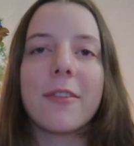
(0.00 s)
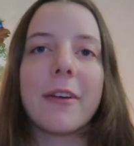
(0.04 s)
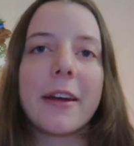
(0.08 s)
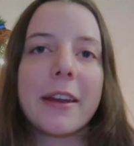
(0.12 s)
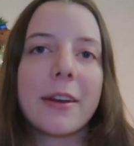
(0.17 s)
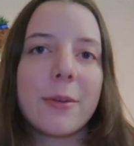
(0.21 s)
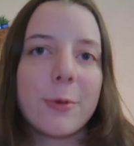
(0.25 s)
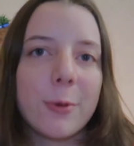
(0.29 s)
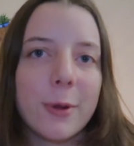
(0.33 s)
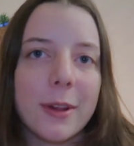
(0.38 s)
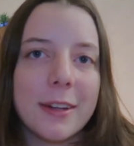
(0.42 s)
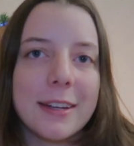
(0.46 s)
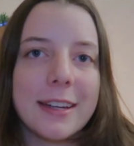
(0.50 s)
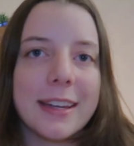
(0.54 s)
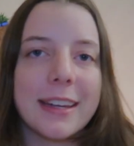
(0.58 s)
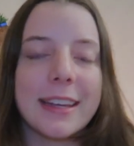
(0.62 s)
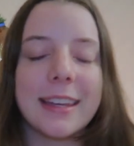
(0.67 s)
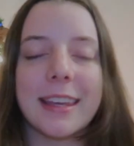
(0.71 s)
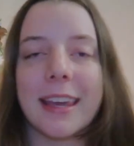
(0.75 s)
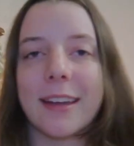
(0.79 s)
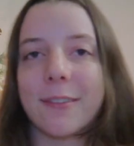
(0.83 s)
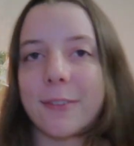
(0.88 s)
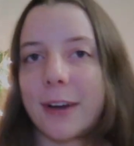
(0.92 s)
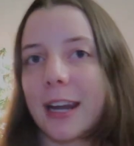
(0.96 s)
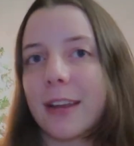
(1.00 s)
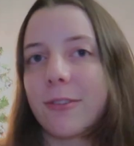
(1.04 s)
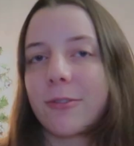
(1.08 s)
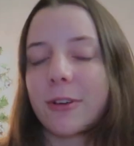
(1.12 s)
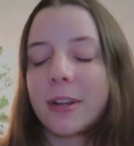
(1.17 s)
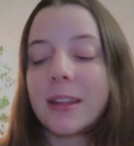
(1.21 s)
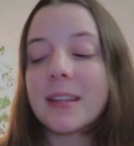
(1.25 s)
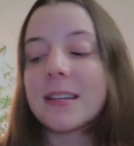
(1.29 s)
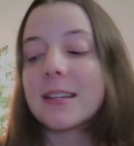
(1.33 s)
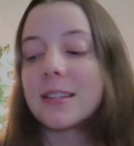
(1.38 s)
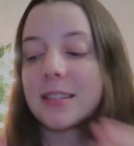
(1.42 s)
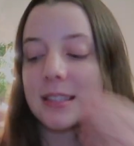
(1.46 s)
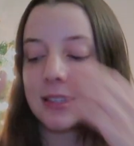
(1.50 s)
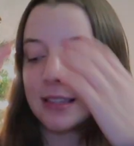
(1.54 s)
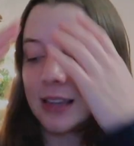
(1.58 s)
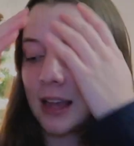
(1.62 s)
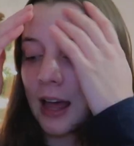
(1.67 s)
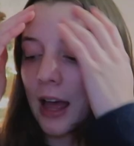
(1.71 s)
I didn't really get ready for this,